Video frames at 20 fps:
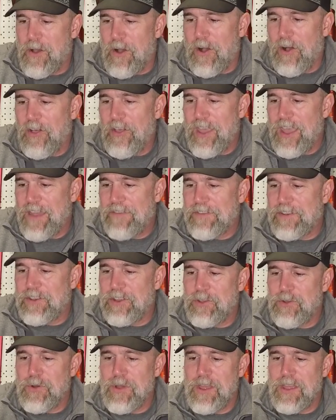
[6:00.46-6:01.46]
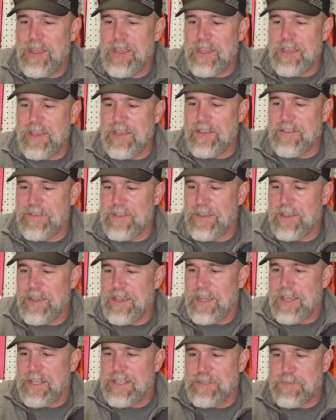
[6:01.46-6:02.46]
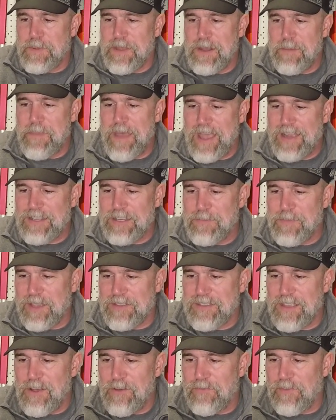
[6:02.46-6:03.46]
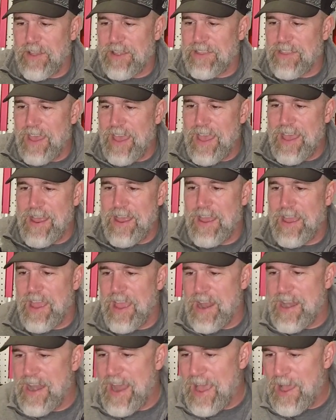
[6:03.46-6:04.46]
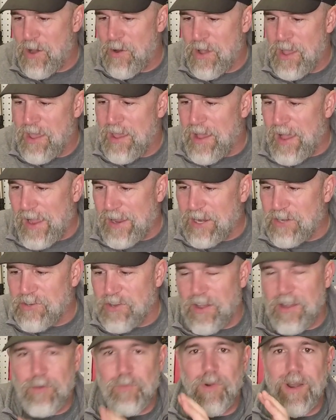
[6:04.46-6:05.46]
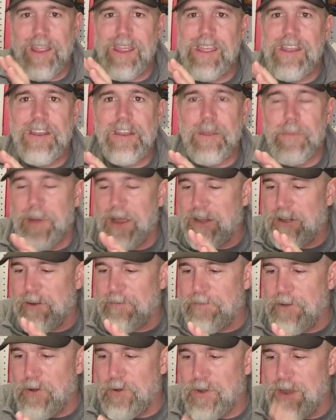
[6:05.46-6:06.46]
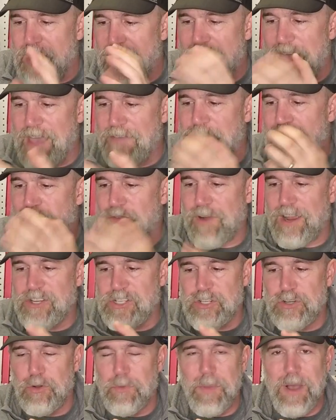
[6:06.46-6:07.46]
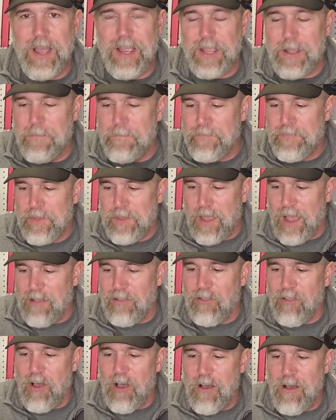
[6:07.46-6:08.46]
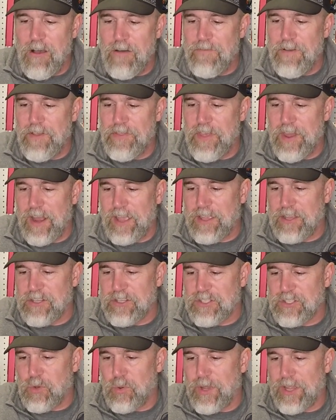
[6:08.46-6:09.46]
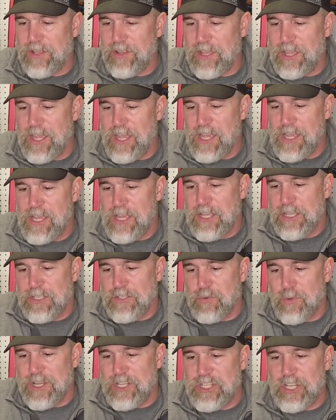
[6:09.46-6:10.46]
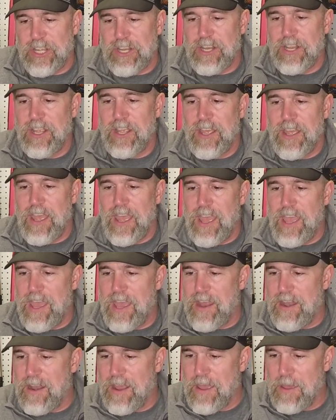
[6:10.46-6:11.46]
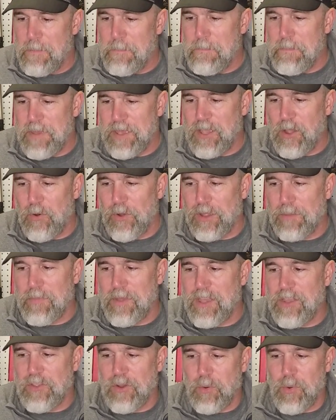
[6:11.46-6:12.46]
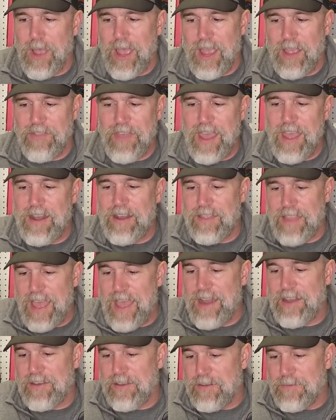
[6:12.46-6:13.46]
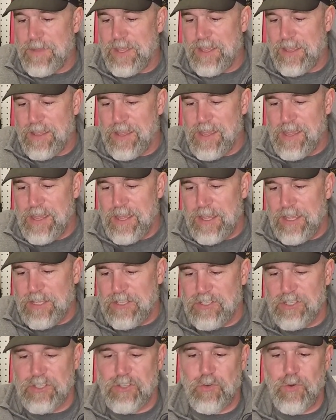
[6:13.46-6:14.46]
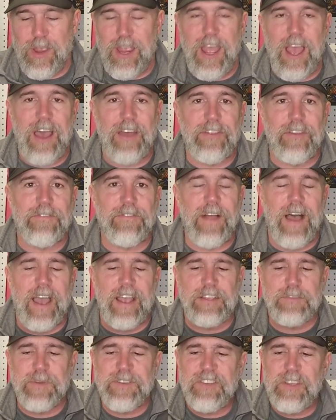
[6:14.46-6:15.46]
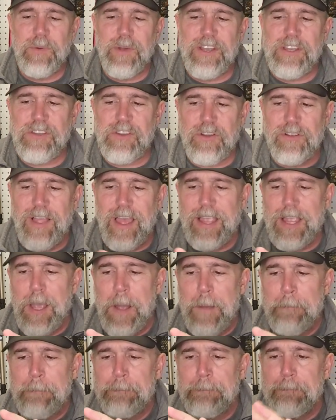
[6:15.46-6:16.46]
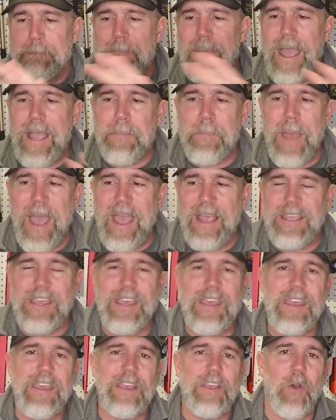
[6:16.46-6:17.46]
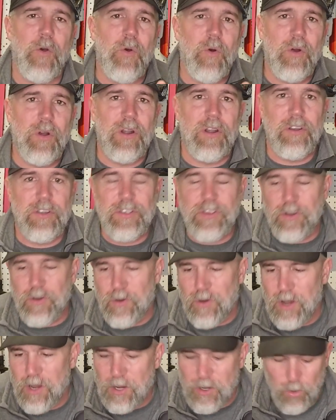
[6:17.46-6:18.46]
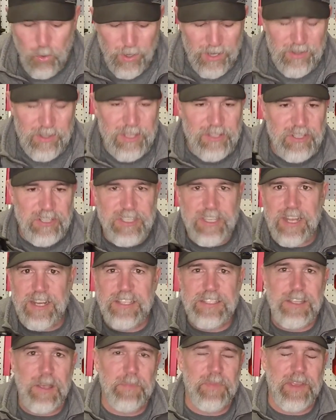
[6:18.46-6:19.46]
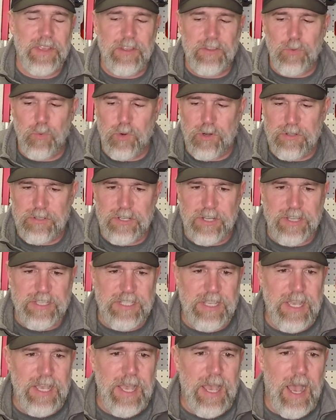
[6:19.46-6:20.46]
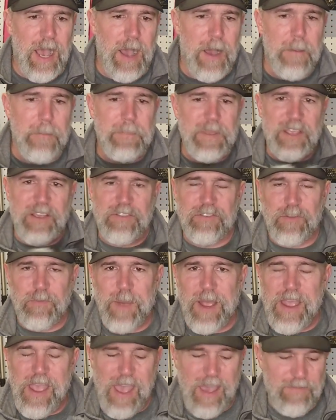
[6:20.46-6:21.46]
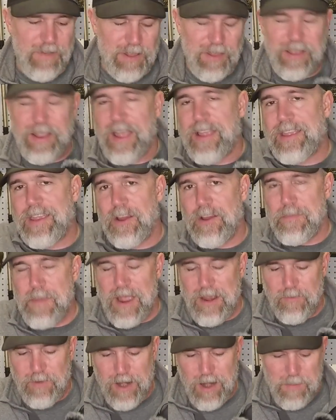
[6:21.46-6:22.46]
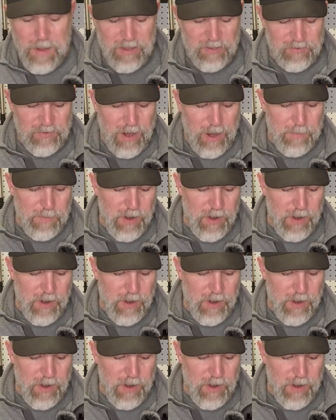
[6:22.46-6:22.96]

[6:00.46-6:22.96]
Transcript: All I have to do is spin it back to myself like that, and now I can talk right into the microphone and have a directional mic. I love that I can just quickly switch it and be going either way. That to me is just great on the fly, especially when you're like backpacking or you're quickly just getting something in the wilderness, because you might have it, like I carry mine right on my strap